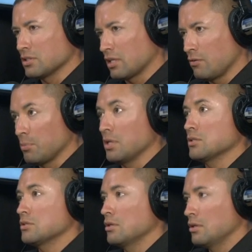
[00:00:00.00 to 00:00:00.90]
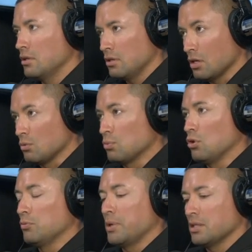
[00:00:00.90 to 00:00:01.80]
like everybody's
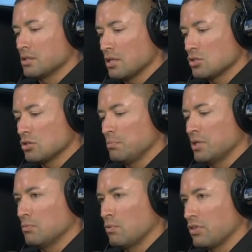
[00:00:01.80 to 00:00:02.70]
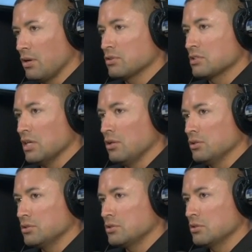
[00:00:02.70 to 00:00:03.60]
enrolled paying attention. But without
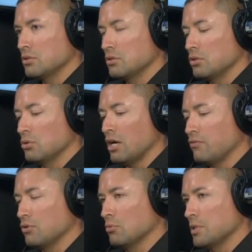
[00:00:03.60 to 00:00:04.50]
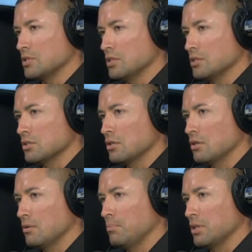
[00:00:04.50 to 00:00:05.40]
sales, you have no business.
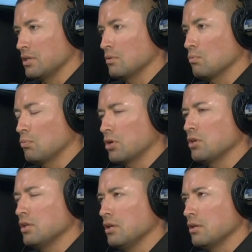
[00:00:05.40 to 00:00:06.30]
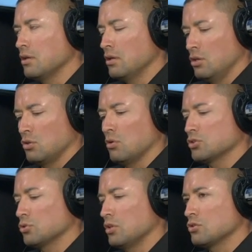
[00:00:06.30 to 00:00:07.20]
But then what do you need? You
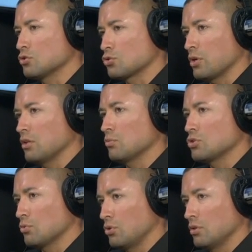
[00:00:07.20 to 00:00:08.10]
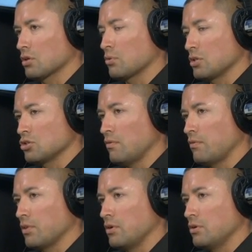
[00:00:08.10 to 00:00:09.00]
also need to train, which you were doing a great job
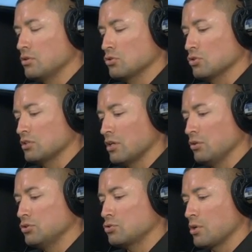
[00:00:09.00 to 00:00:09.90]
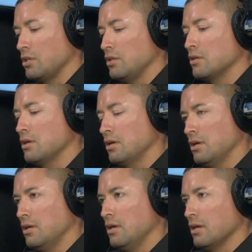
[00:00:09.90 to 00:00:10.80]
over there. So sales, training,
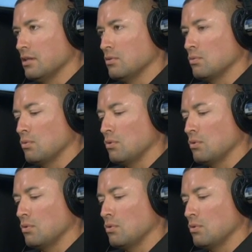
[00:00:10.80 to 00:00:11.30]
and then